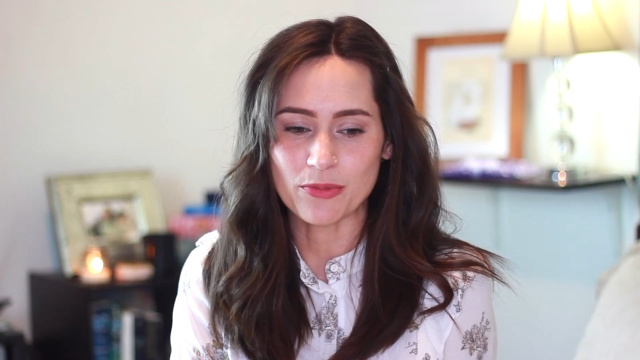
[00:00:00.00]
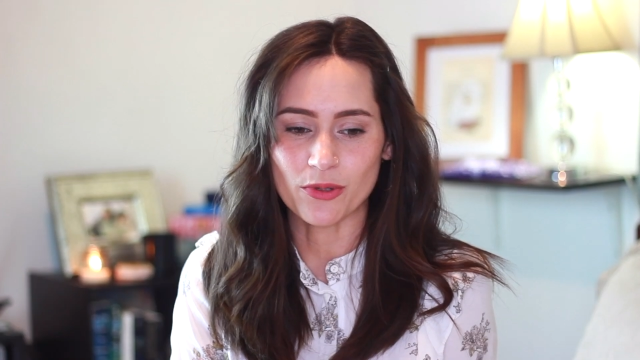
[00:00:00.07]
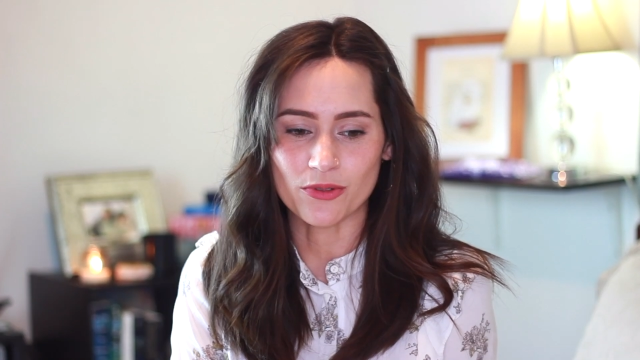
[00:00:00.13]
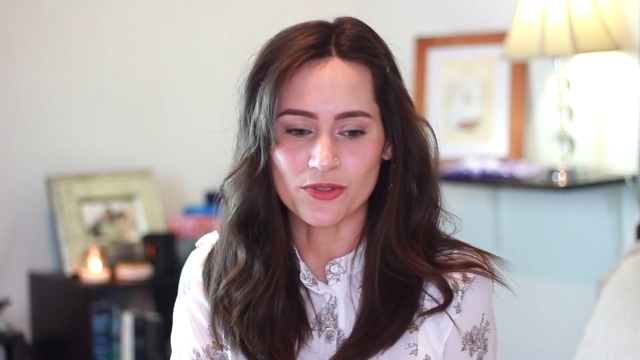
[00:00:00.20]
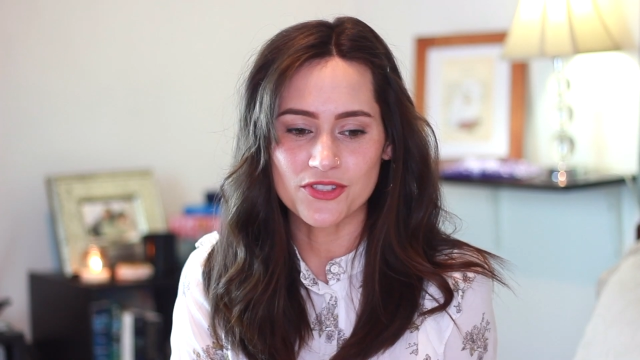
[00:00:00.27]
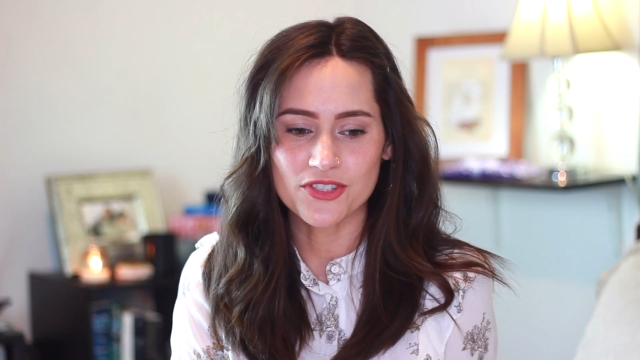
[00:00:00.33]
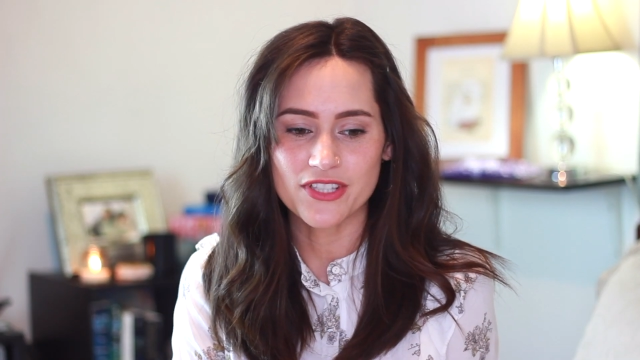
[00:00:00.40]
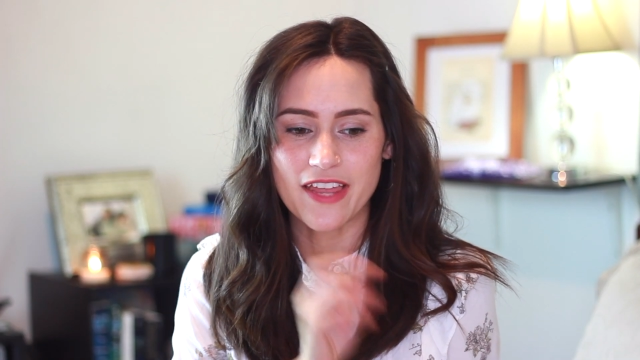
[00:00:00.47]

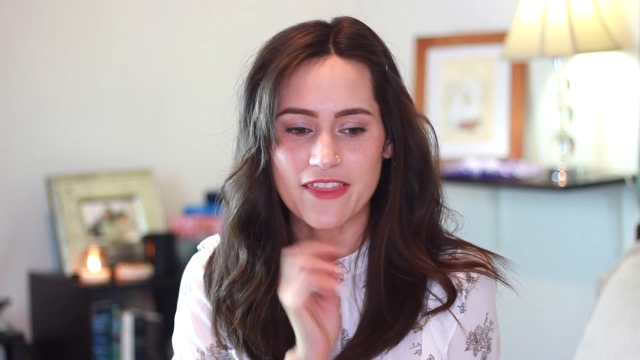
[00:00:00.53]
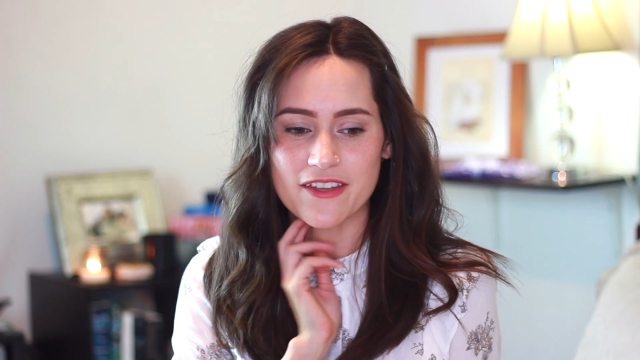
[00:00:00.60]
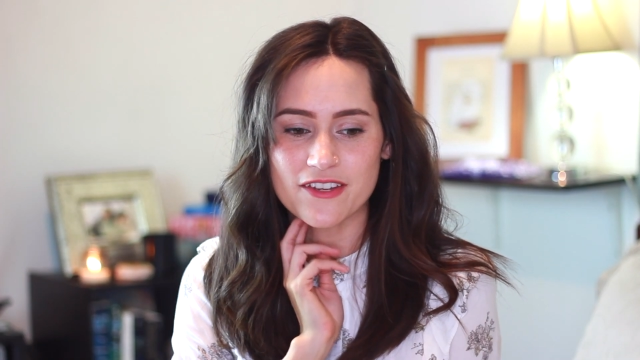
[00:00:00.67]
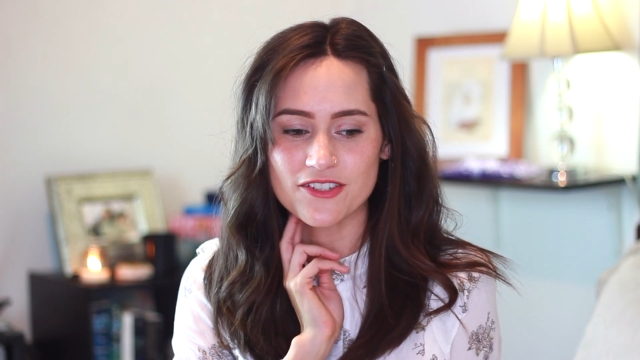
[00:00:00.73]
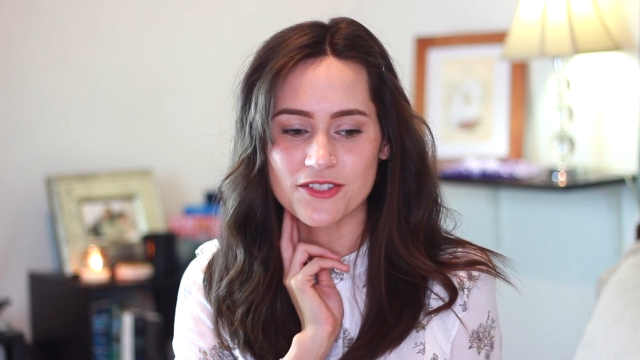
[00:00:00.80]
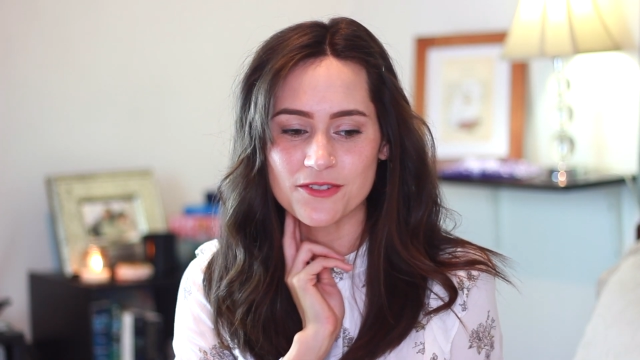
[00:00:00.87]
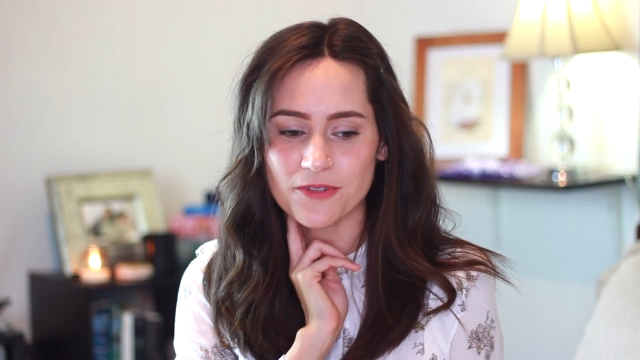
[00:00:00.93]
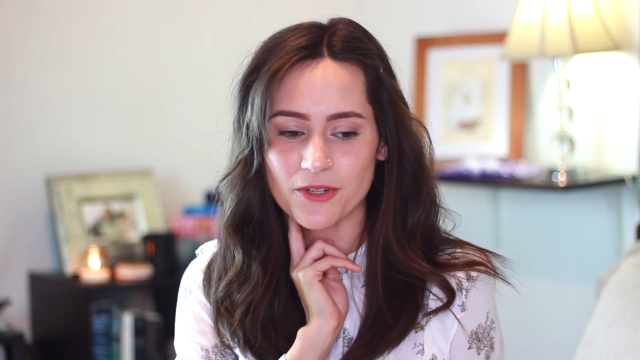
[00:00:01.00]
pulse and then
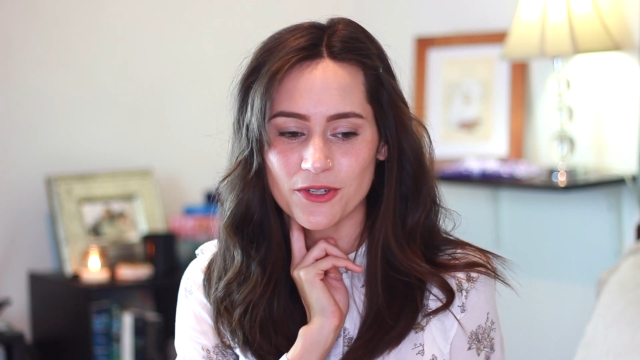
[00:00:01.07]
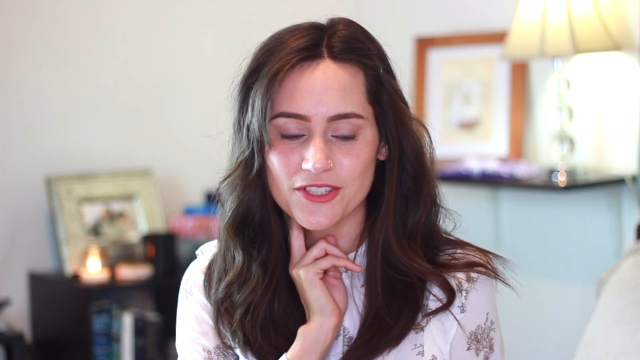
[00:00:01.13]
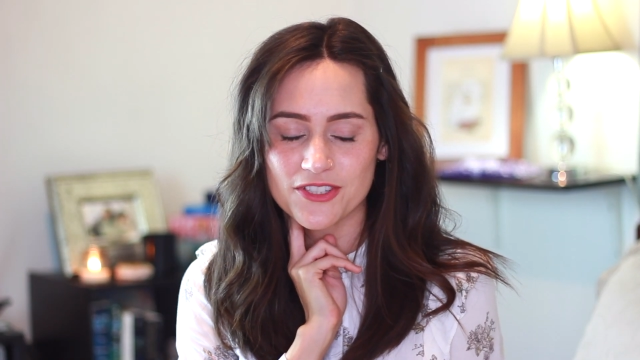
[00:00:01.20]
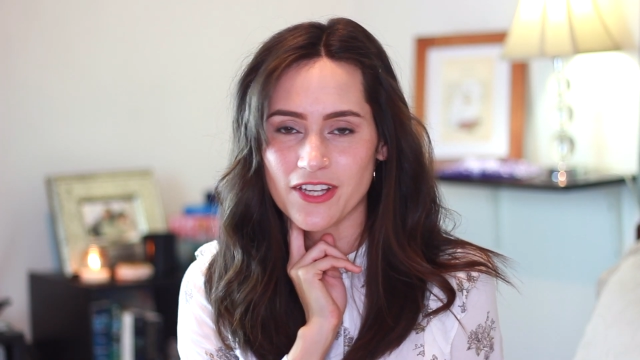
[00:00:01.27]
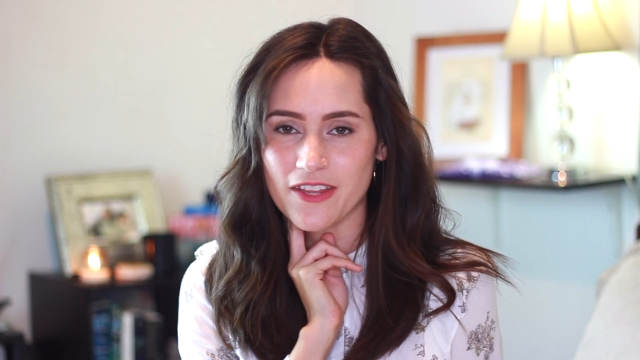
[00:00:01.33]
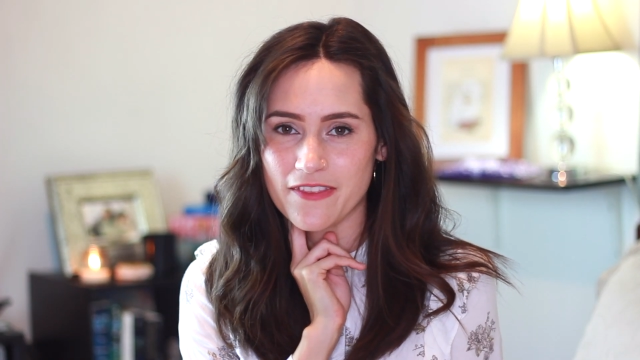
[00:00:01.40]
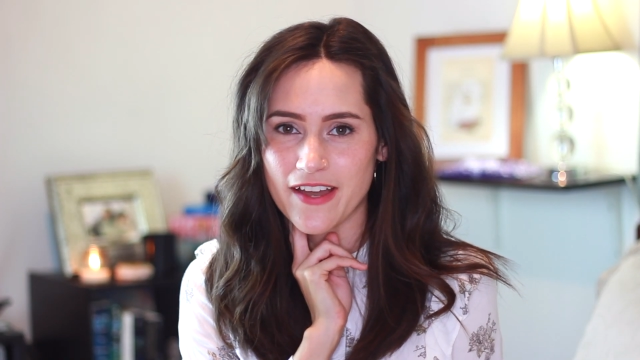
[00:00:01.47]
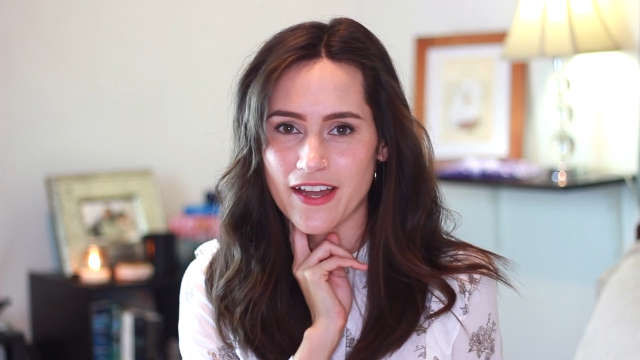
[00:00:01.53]
just focus
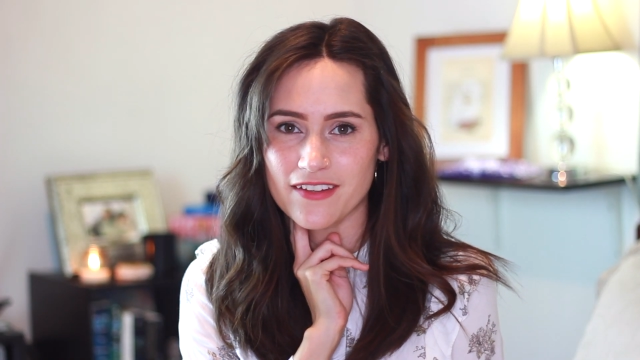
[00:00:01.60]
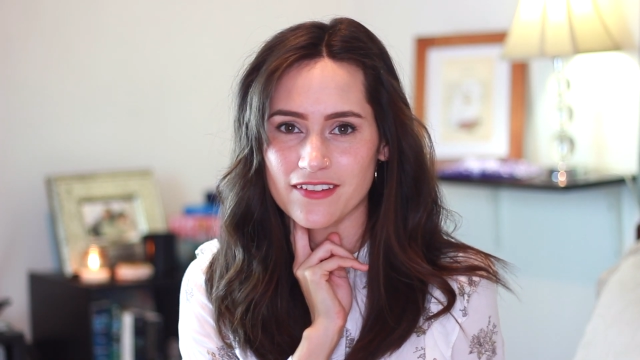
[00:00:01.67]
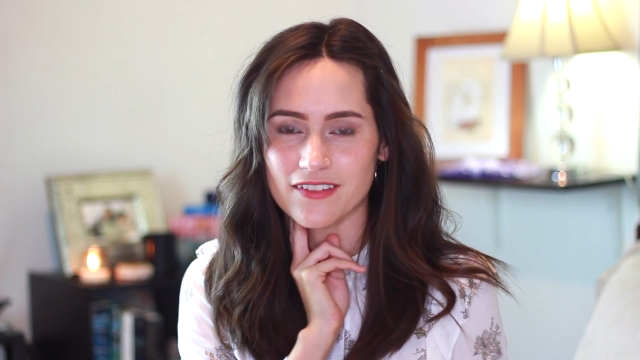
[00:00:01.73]
on that,